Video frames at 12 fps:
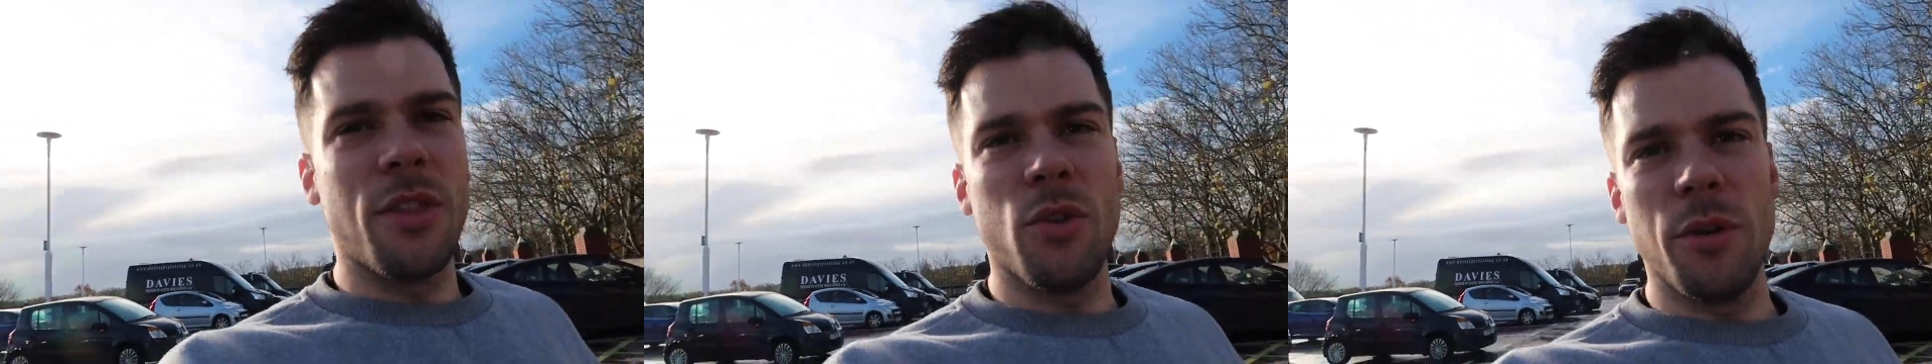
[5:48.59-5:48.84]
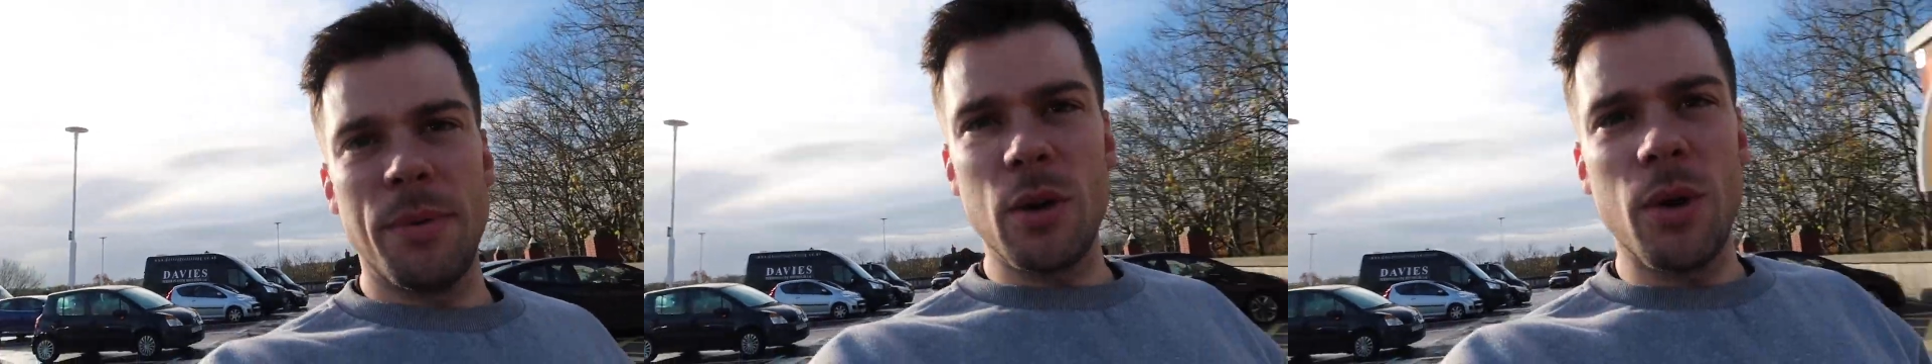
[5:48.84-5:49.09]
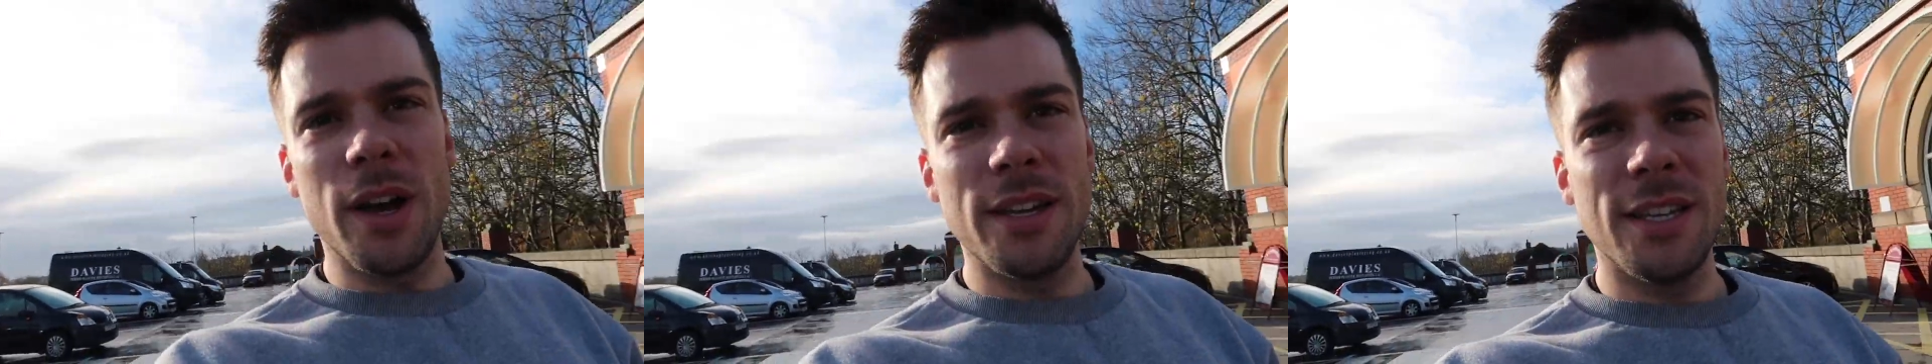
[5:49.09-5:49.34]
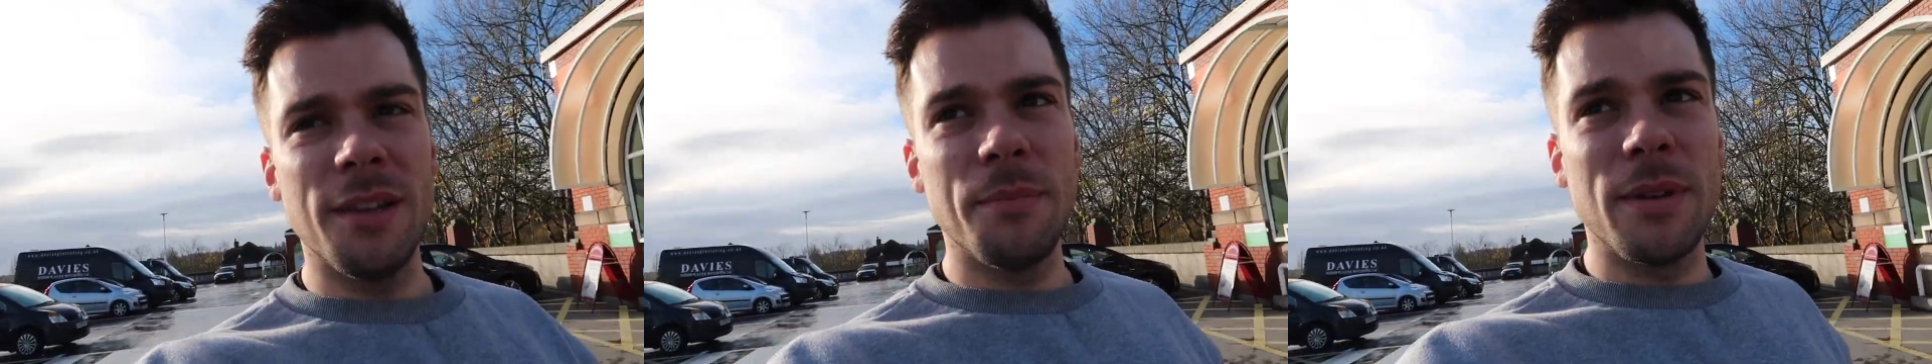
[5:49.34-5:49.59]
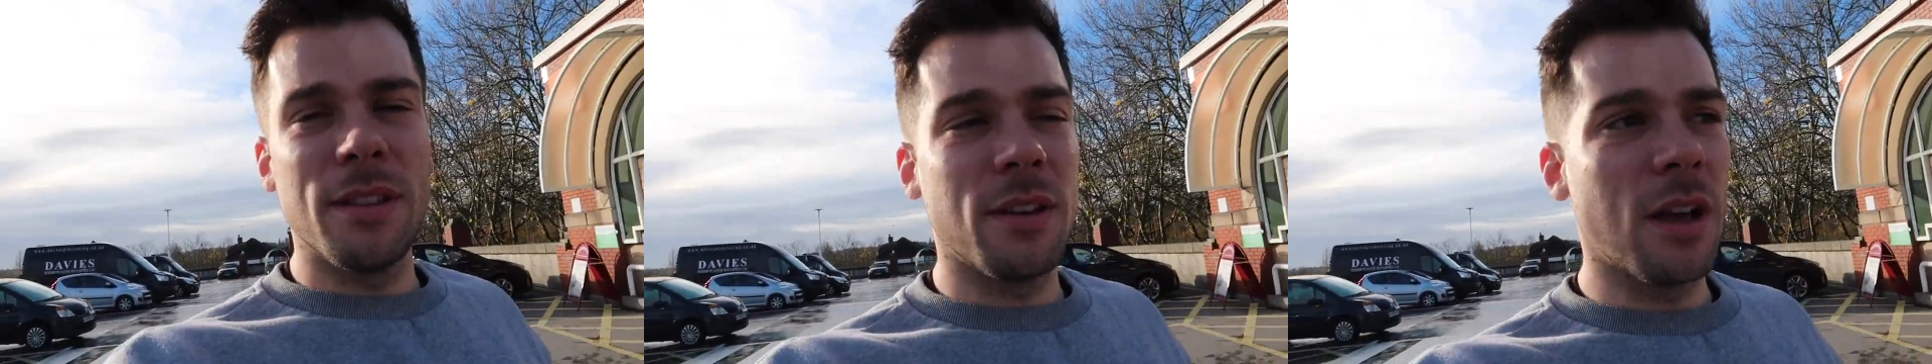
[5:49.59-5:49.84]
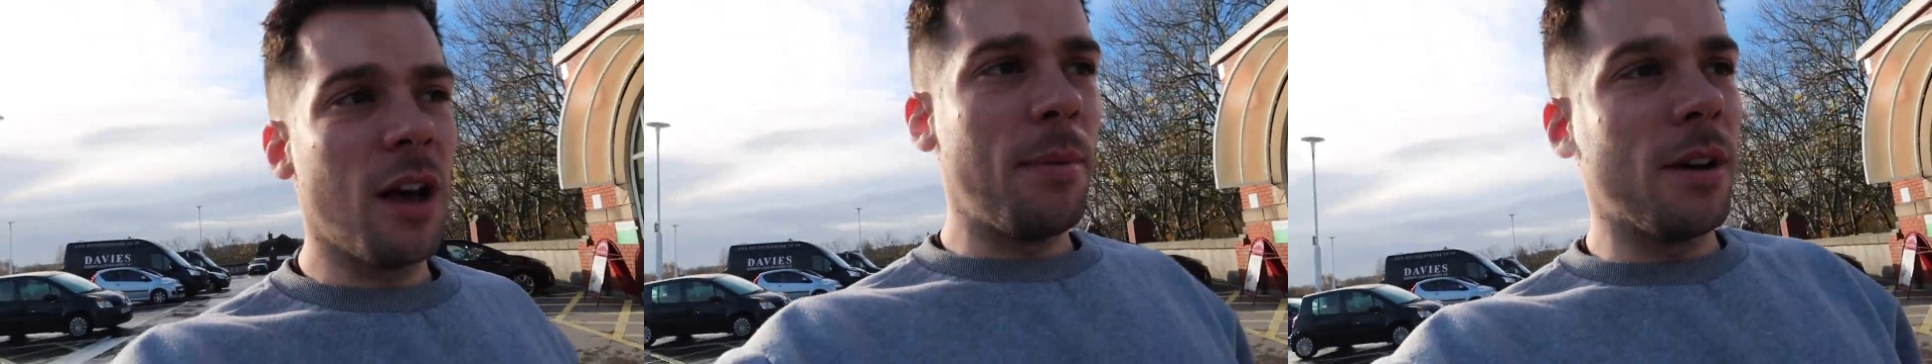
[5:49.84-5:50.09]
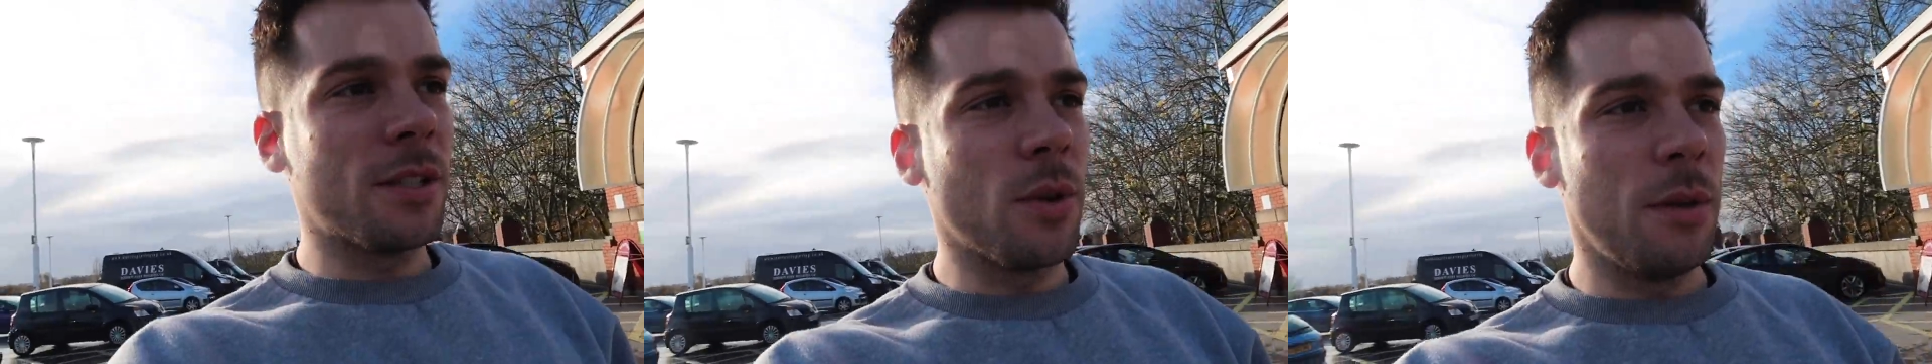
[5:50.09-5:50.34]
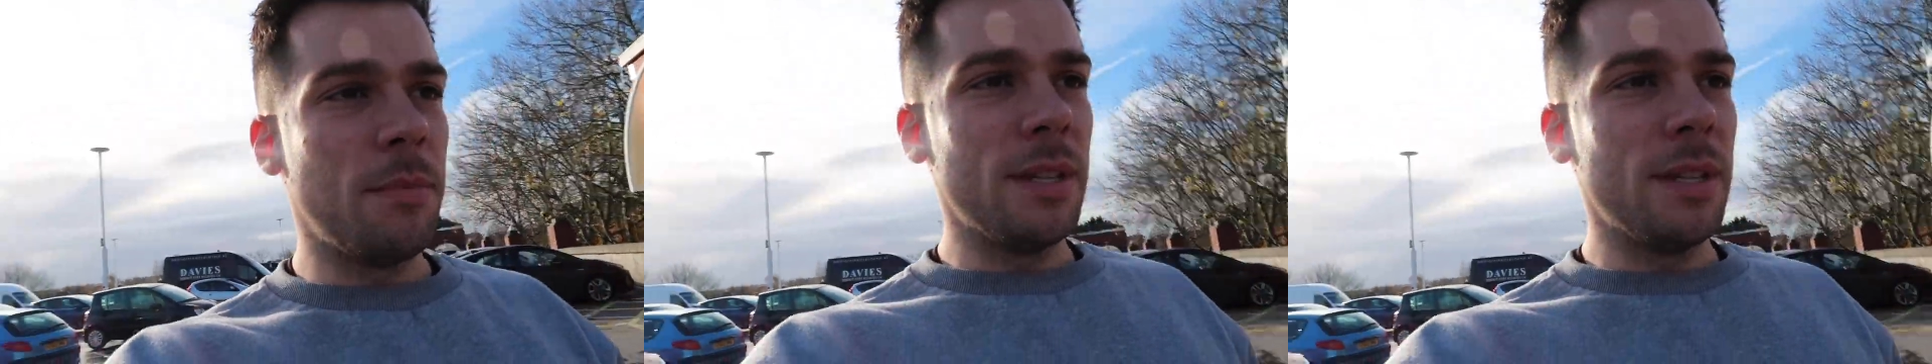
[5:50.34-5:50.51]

thought it'd be quieter, but the car park's quite